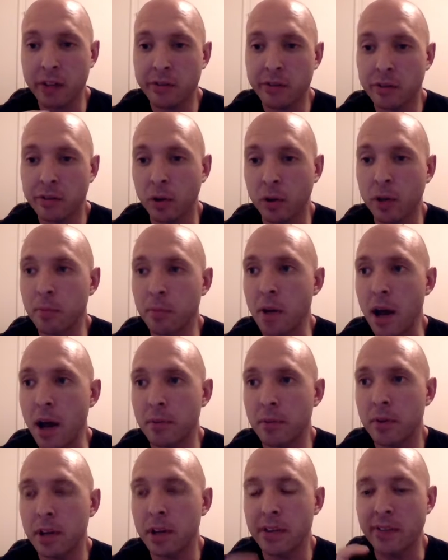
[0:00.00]
story prep
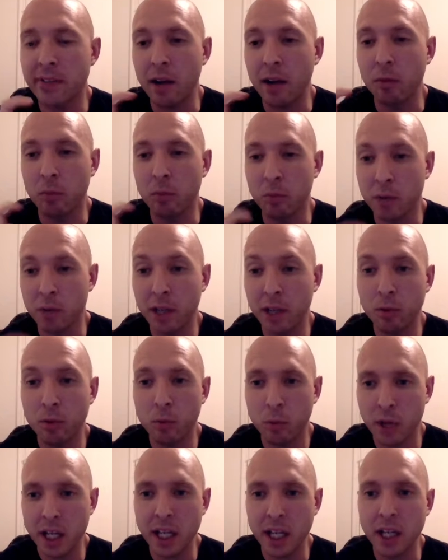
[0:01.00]
is I
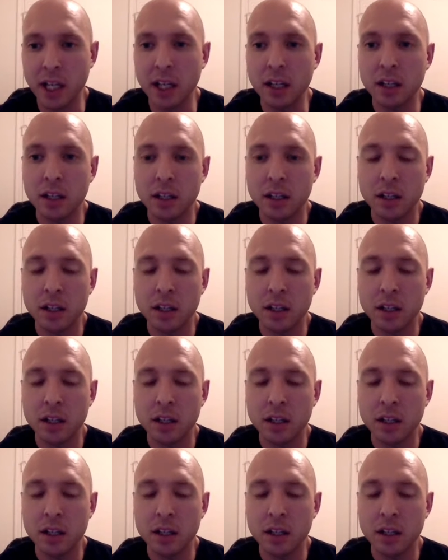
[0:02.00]
reread